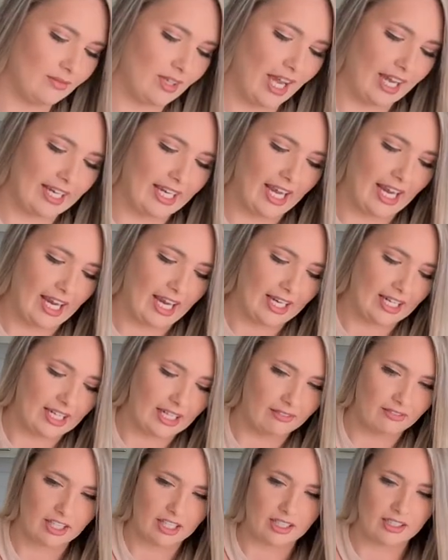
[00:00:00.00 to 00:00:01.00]
I can't
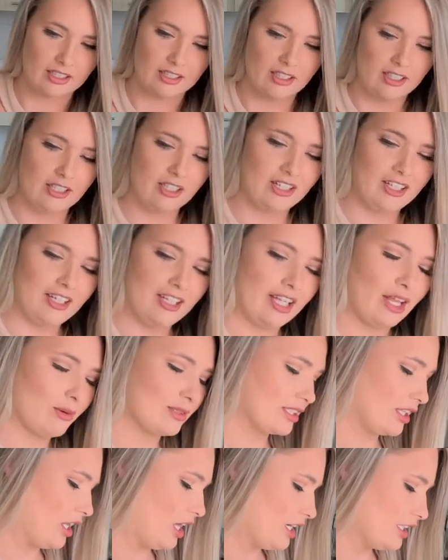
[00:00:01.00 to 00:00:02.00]
even. That was
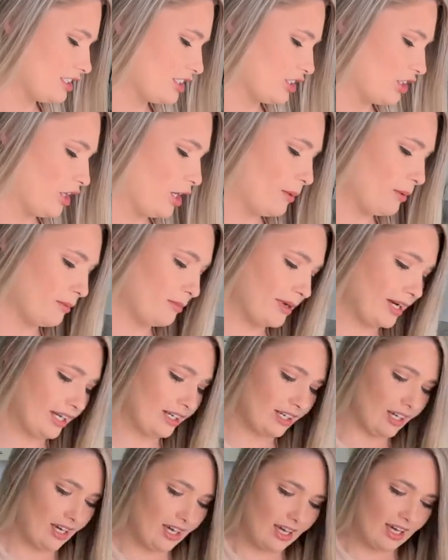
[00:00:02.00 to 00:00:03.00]
a lot of syrup,
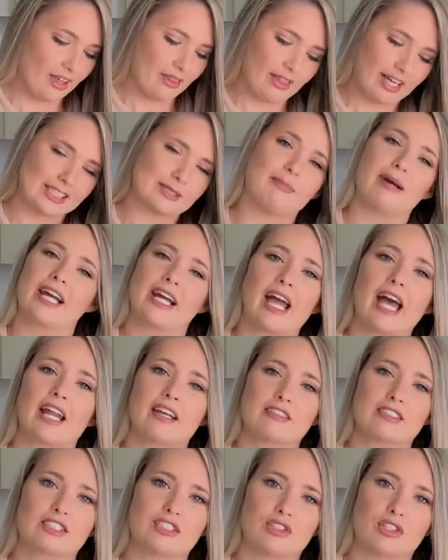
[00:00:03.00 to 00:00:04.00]
but that's my kind of
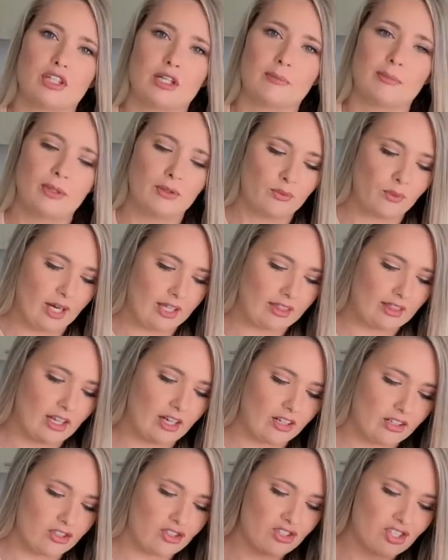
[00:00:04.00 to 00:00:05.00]
syrup right
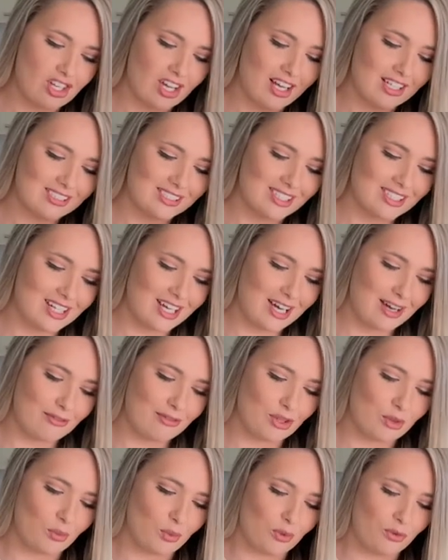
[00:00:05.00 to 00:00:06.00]
there. Just enough
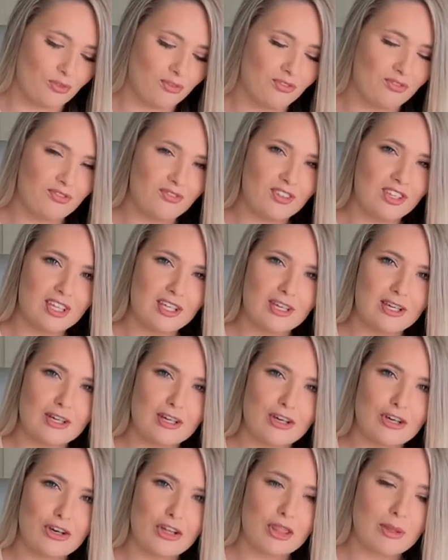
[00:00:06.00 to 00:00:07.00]
that will
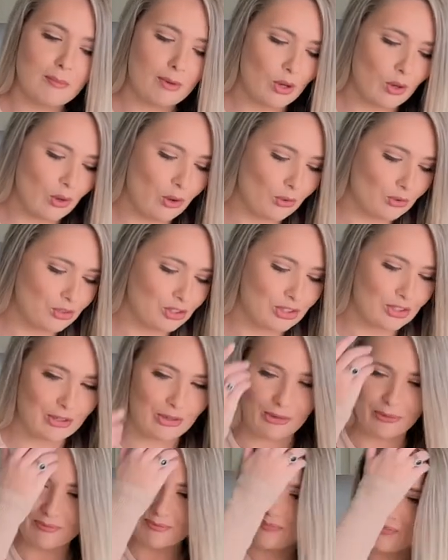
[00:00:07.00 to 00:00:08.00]
fill the bowl
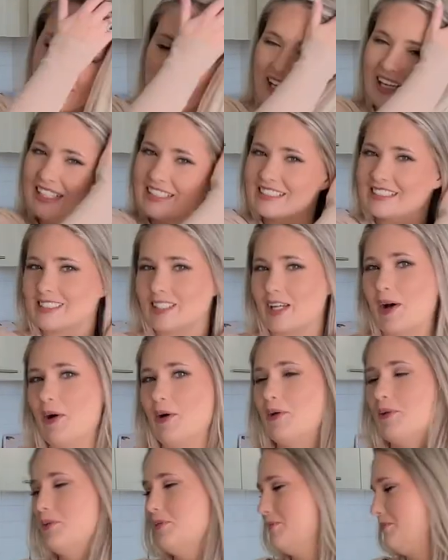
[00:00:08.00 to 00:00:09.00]
too.
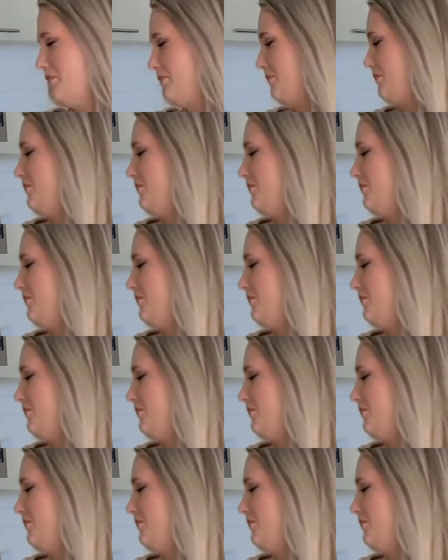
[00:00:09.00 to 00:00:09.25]
So,